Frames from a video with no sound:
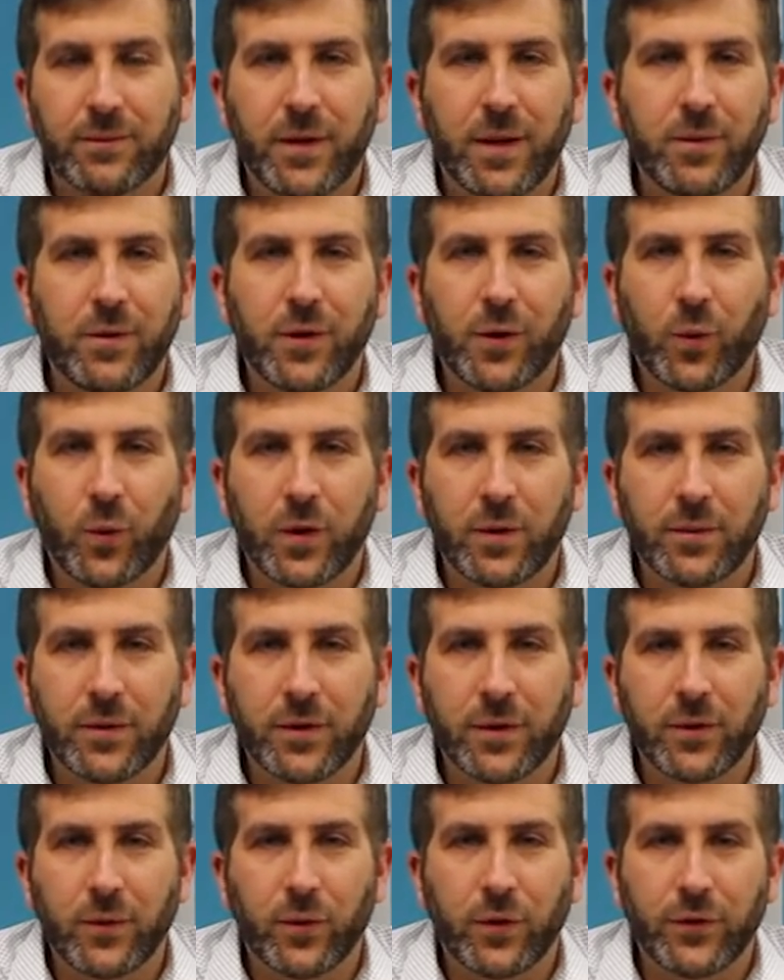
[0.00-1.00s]
maybe your
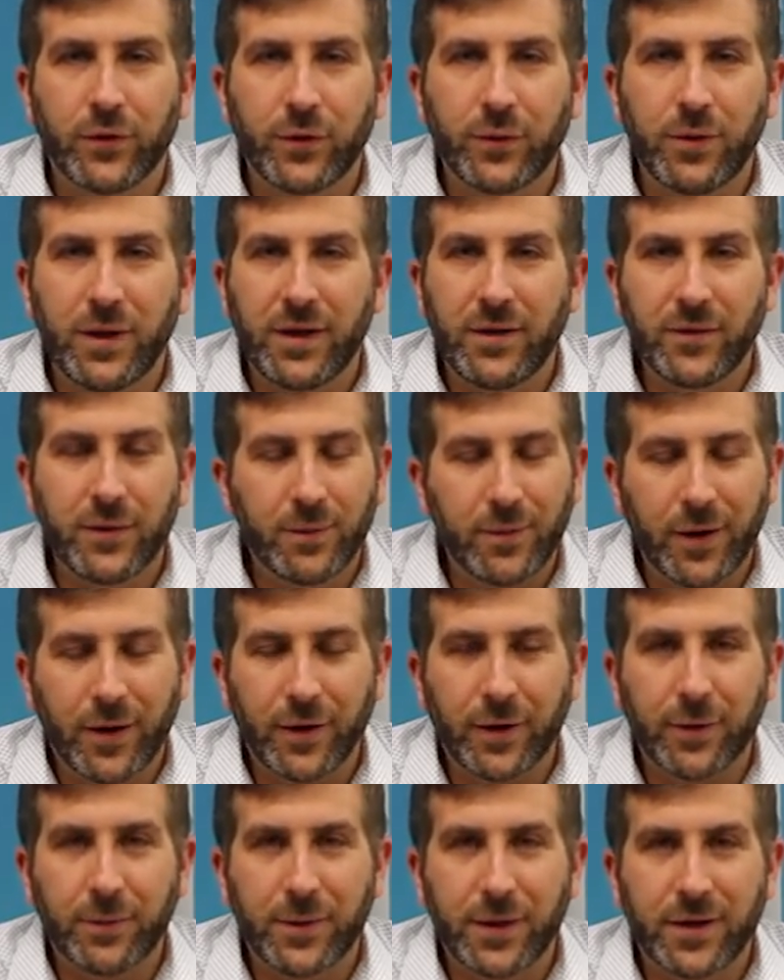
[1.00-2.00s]
windmill will do even
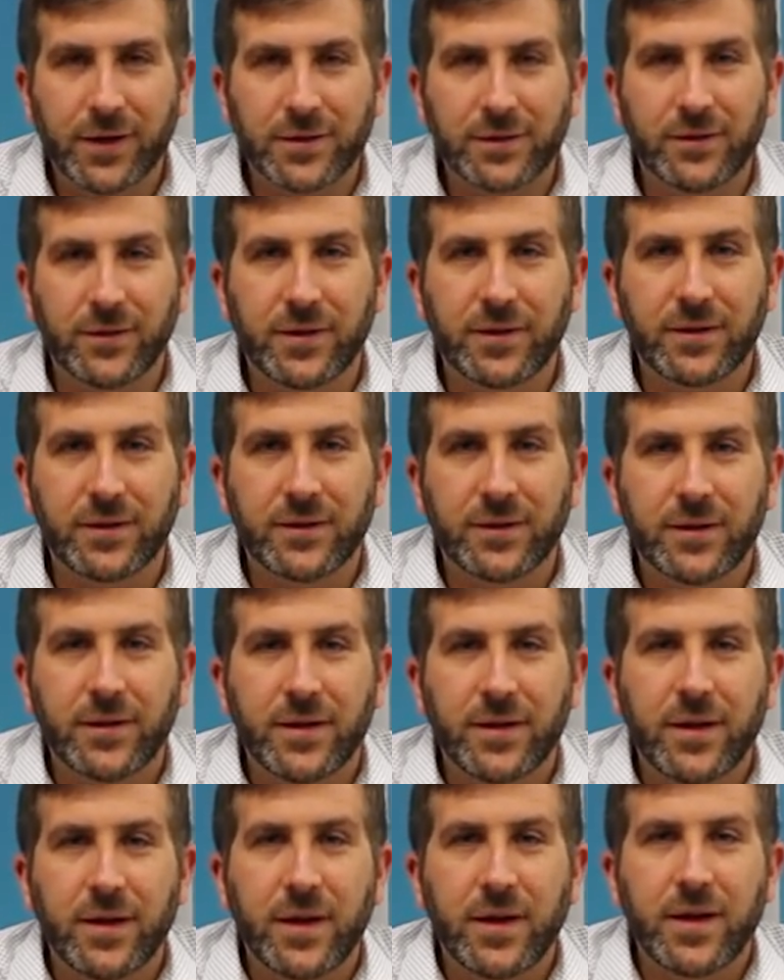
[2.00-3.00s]
better because of it.
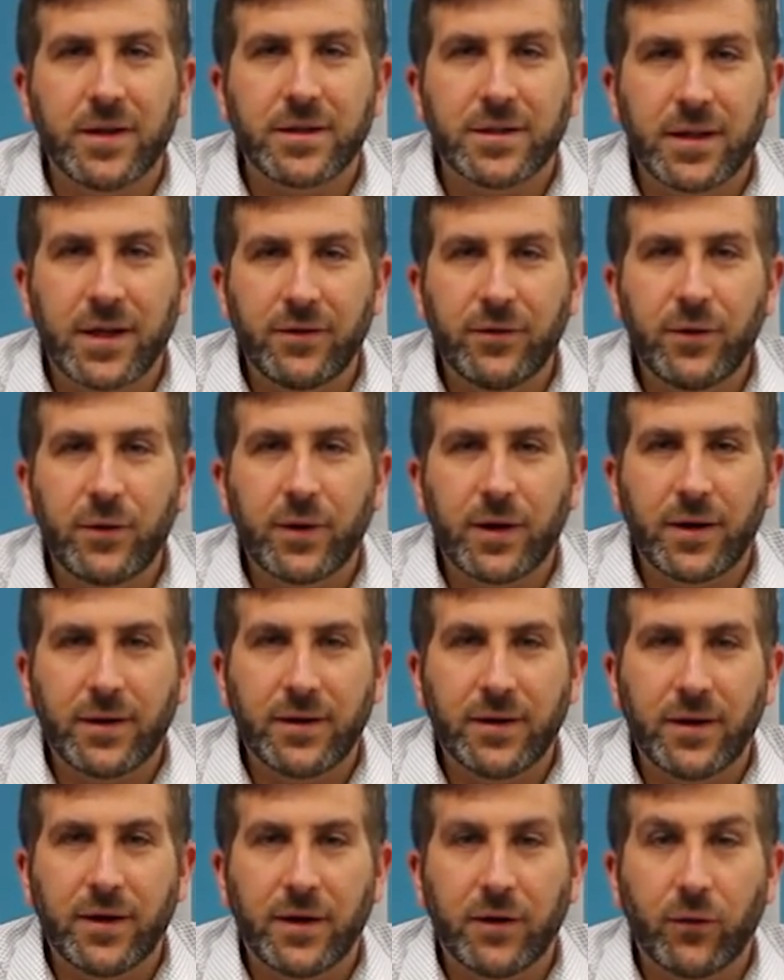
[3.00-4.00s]
To give you an
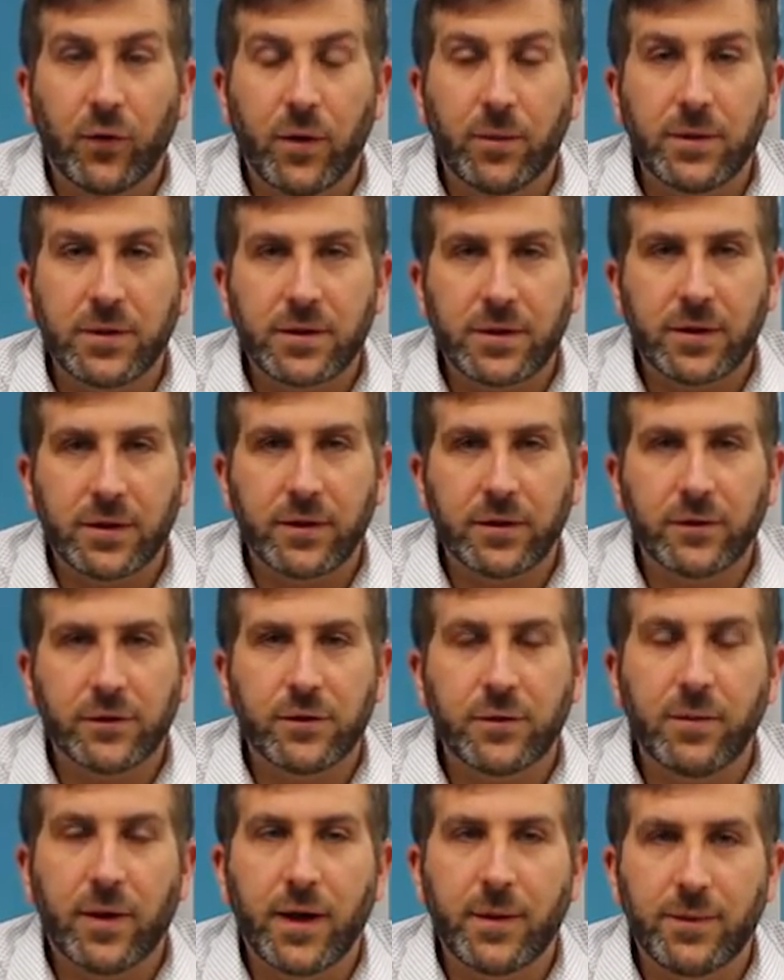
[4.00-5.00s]
idea of what
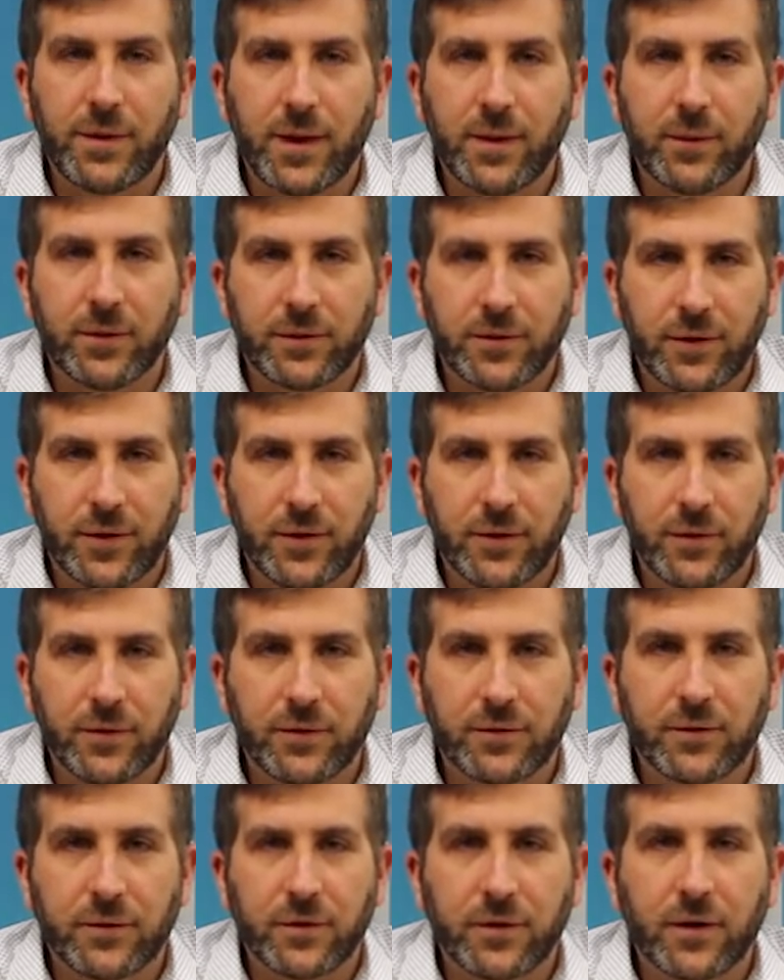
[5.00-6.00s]
materials you might be able to
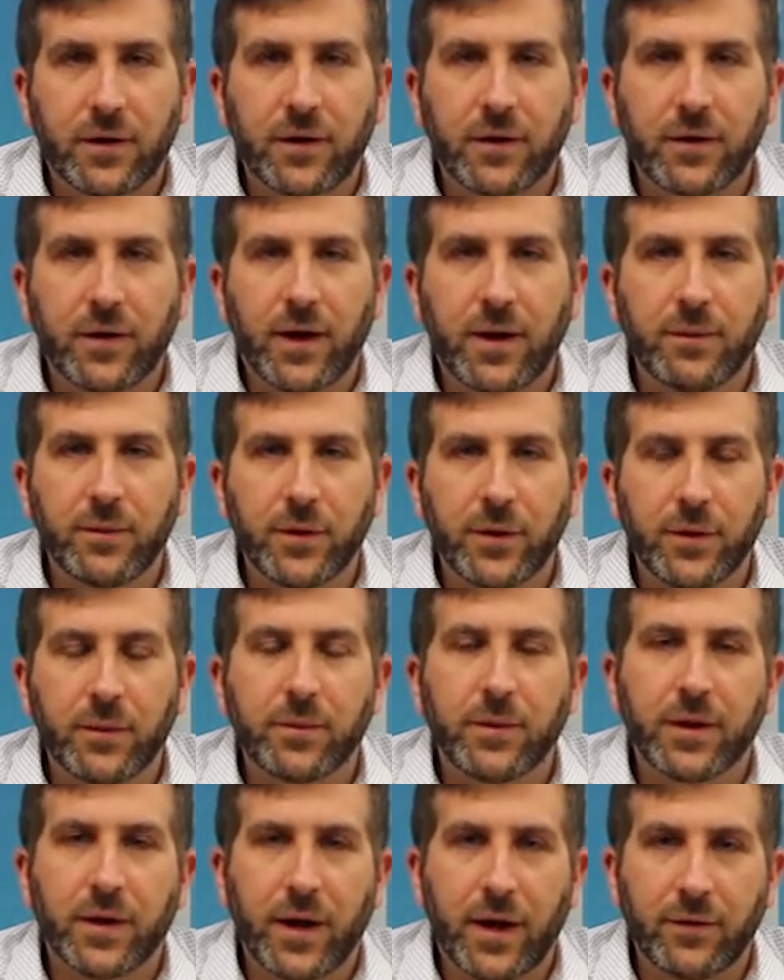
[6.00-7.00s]
use, Kurt and I
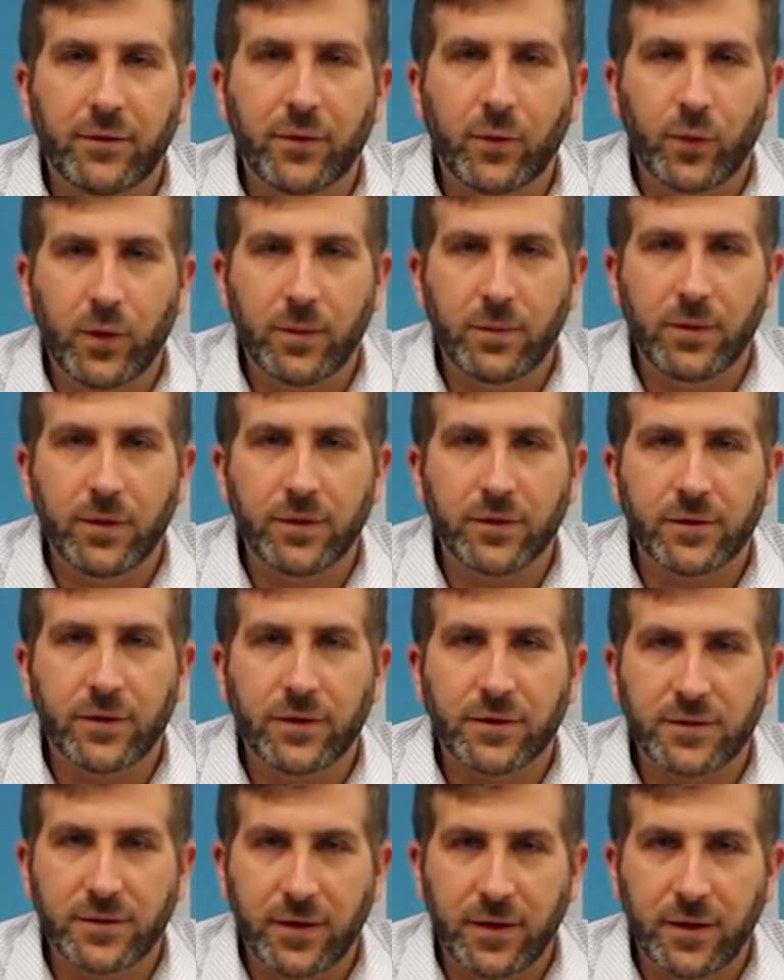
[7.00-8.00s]
built MacGyver windmills
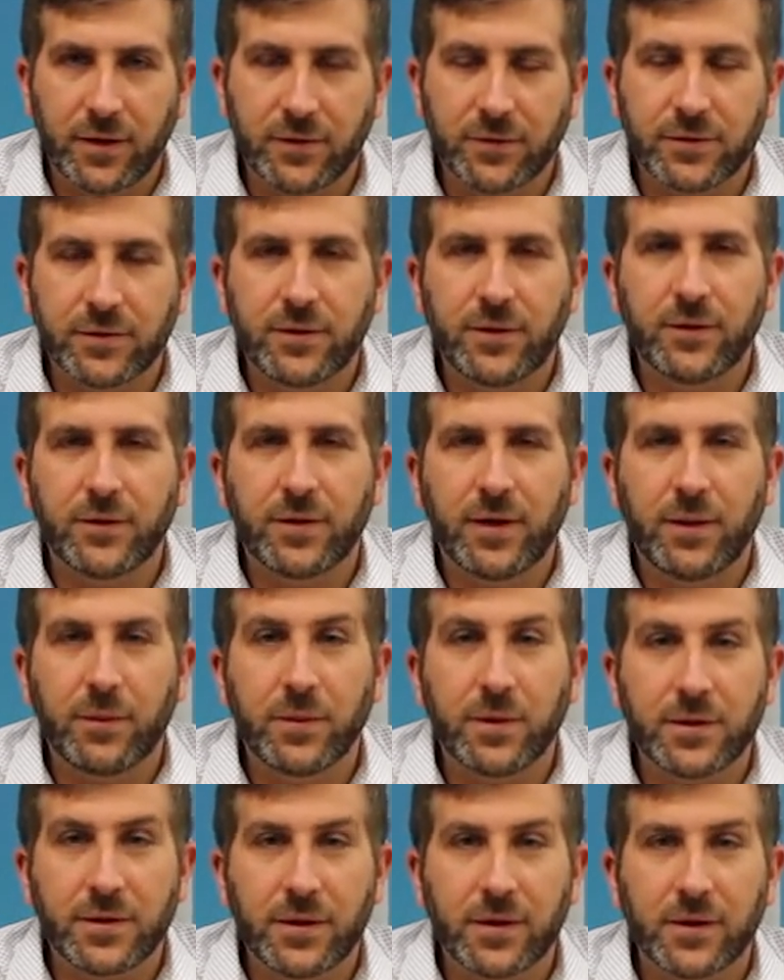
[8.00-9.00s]
ourselves
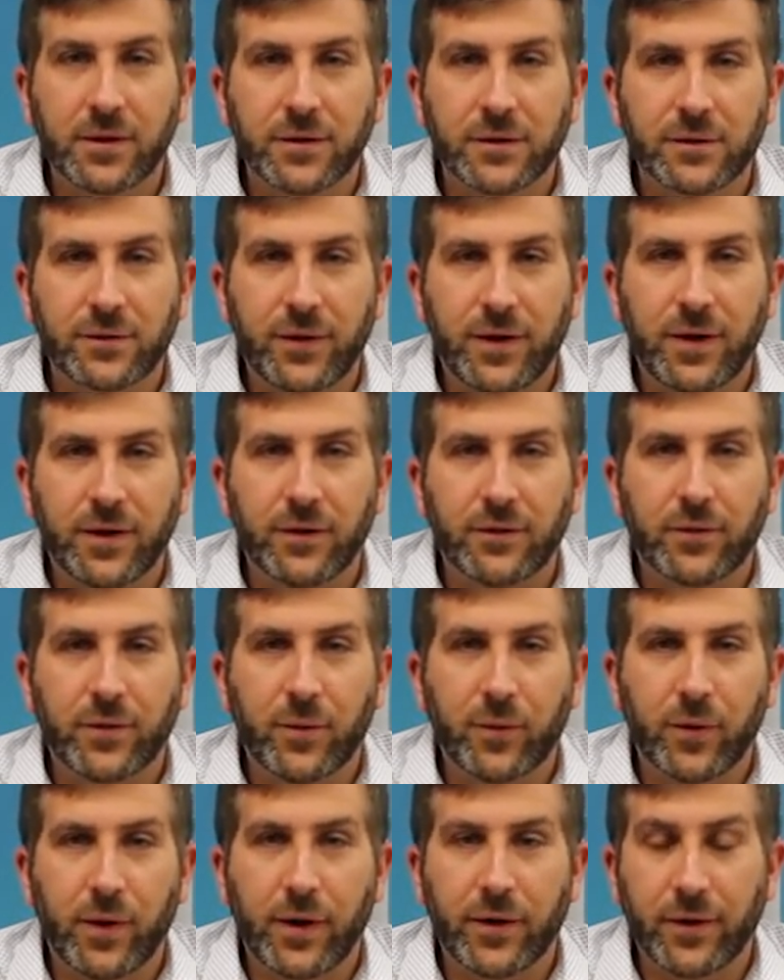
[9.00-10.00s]
using materials found
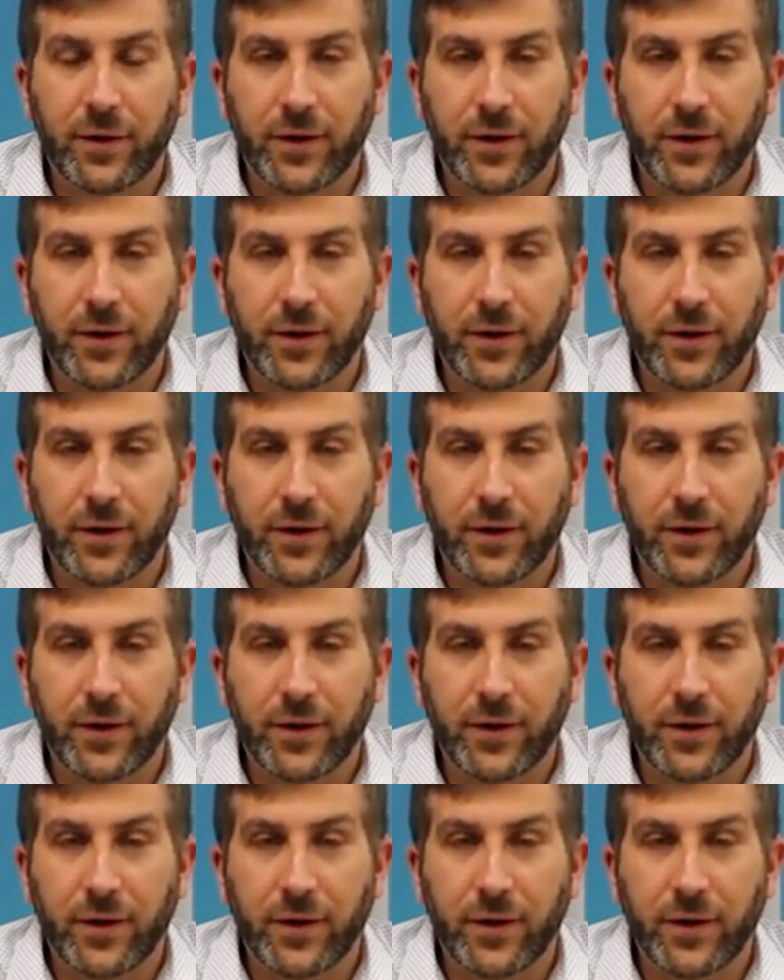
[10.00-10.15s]
from around